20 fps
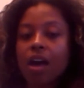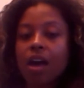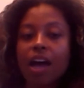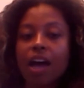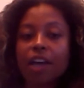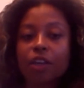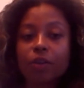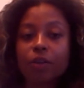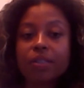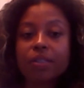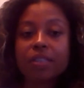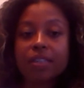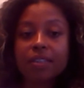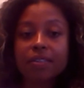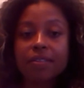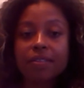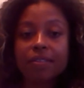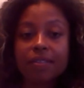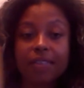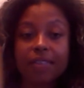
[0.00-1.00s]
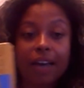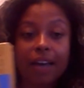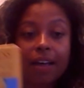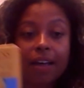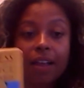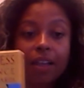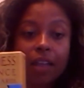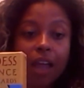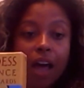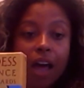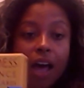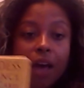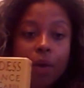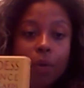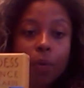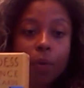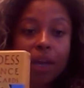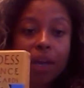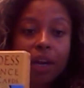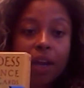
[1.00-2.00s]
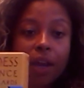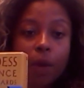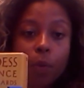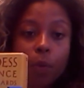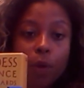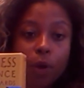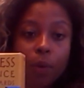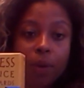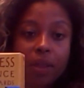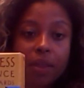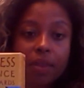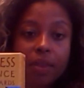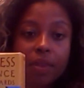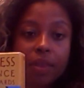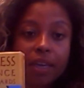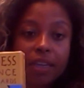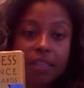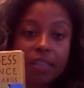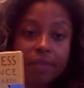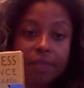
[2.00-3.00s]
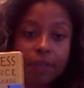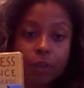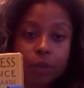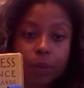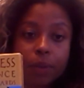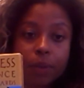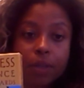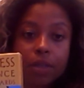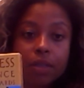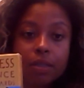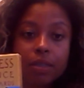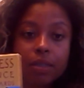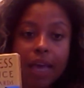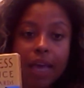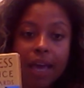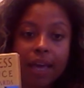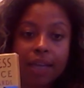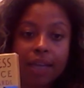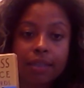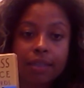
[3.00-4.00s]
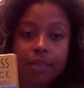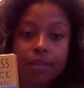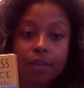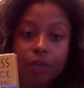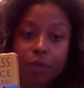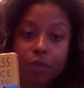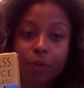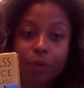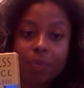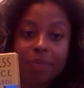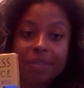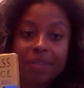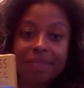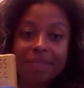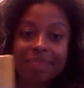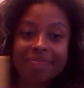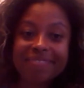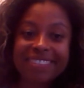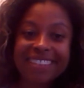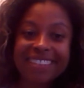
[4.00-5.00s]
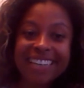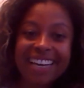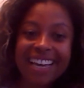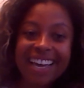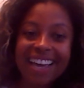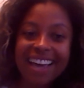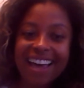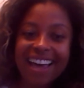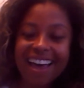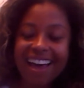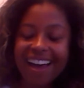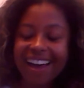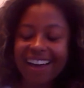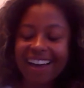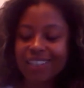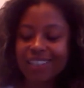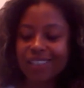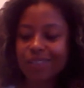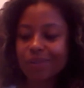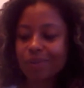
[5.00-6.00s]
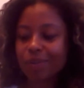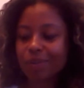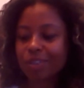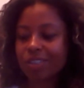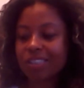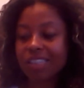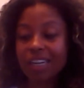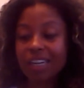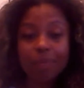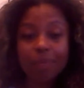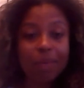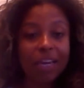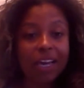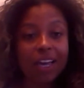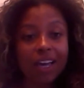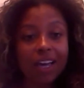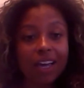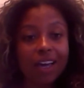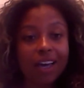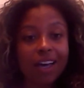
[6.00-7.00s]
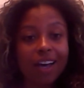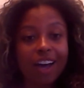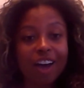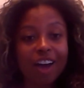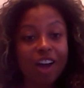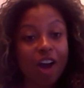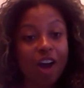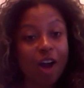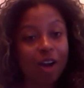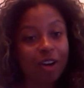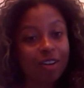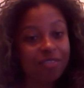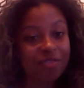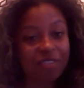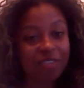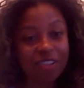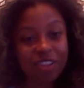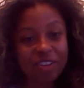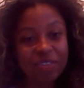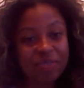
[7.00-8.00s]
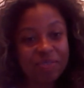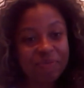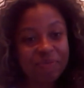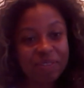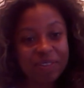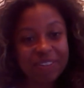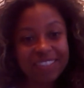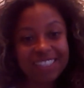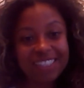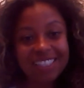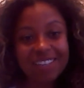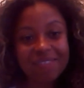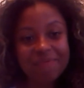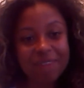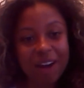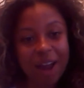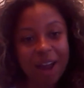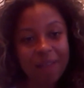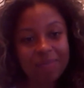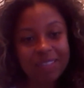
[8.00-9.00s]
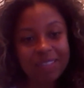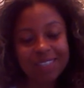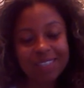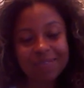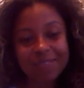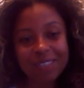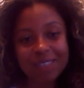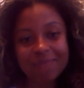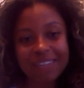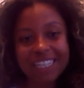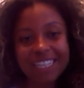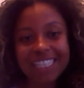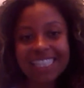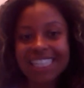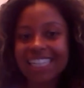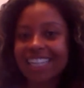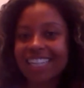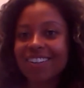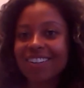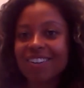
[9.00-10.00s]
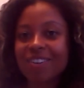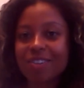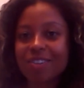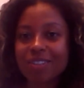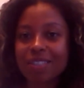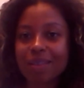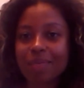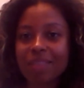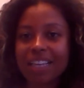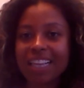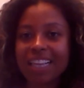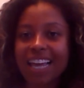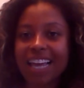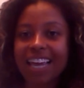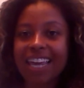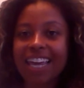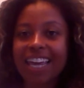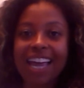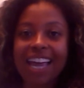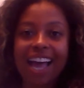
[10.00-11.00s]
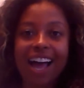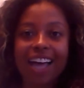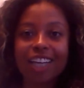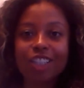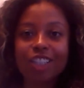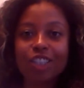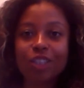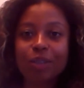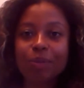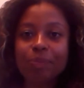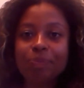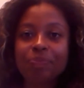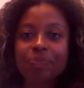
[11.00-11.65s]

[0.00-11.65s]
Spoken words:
I use this deck a lot when I work with individuals and groups. And we're just going to pick a card for the new moon, so perhaps this will speak to you or something that can guide you.